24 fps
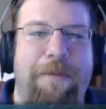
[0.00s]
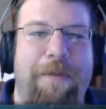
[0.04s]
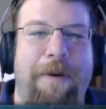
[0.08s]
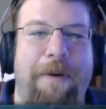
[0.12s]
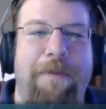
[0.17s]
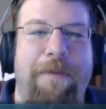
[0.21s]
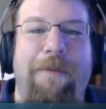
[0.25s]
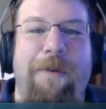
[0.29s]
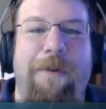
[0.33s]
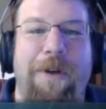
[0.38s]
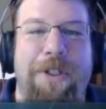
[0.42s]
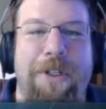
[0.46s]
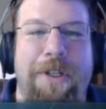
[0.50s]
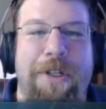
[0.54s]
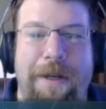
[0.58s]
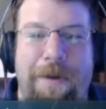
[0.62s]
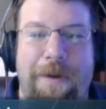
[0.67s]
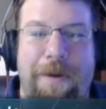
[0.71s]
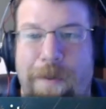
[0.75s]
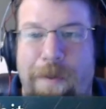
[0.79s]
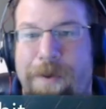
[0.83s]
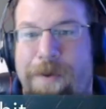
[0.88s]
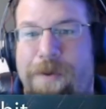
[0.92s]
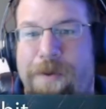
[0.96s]
but unfortunately
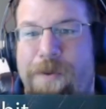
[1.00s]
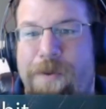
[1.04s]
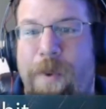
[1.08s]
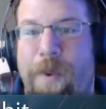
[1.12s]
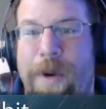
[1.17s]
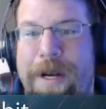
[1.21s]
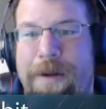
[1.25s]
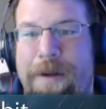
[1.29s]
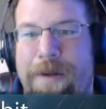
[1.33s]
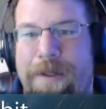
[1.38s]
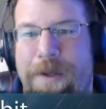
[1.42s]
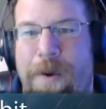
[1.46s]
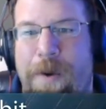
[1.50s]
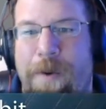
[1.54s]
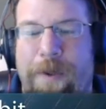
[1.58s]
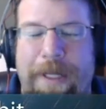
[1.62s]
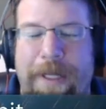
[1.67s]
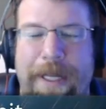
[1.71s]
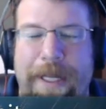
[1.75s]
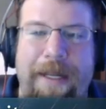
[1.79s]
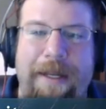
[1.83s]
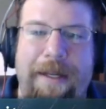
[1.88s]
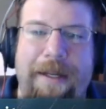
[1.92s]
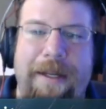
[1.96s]
it's Windows
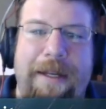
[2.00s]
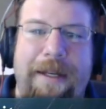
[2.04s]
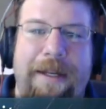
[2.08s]
only.